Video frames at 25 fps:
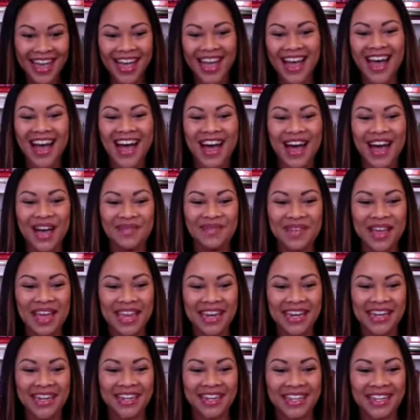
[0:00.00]
um,
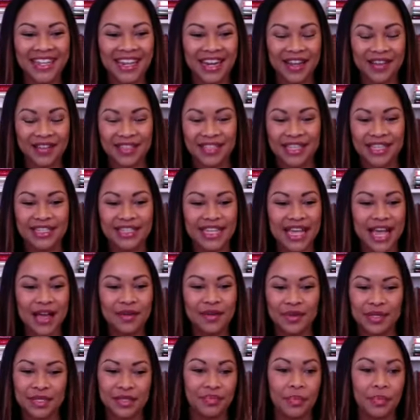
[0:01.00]
and you know since i
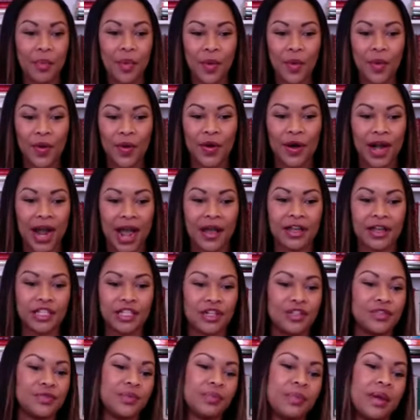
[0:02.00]
was born i
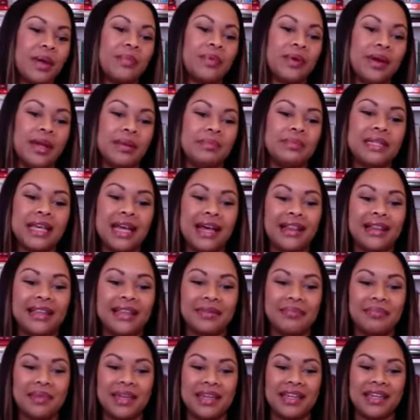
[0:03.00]
just remember him
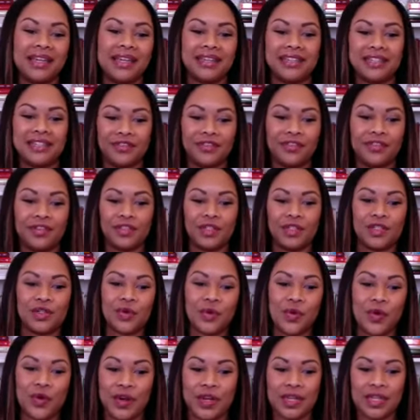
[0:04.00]
telling me different
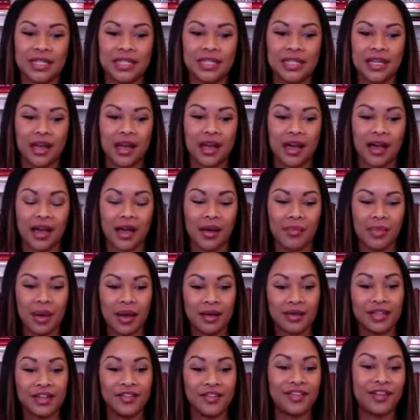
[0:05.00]
stories uh,
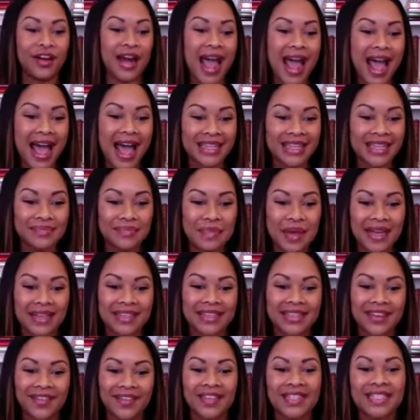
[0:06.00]
about different
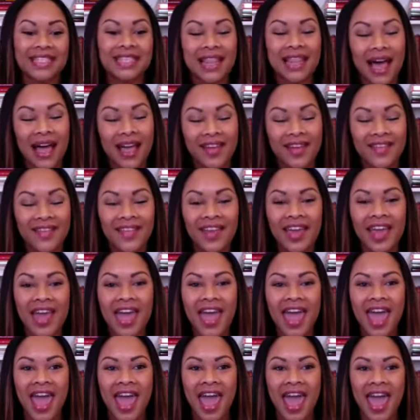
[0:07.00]
aspects of his life
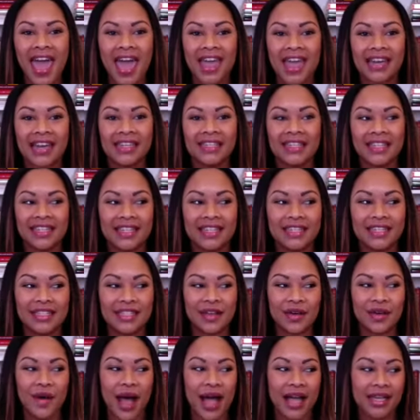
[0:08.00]
and
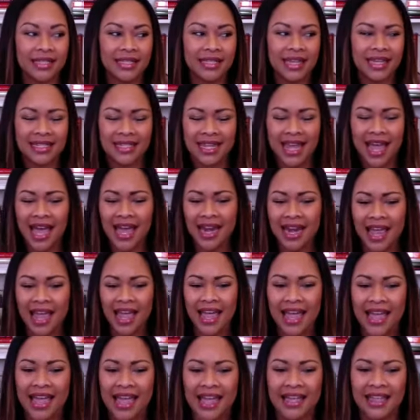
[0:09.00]
so i said dad
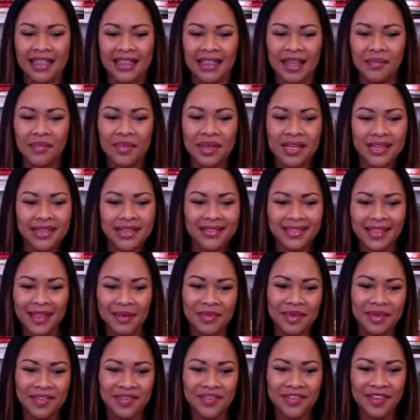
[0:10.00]
hey let me let
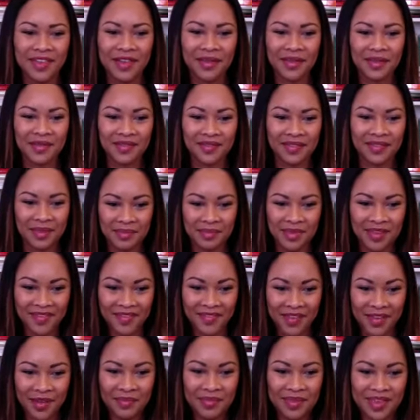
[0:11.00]
me film let me
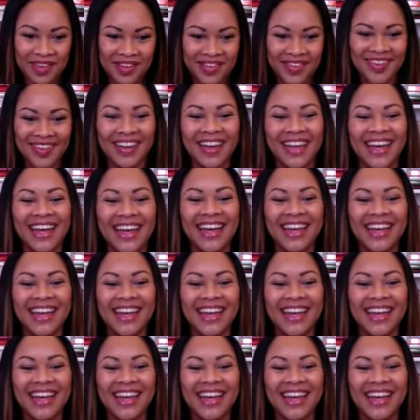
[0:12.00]
film you mm-hmm.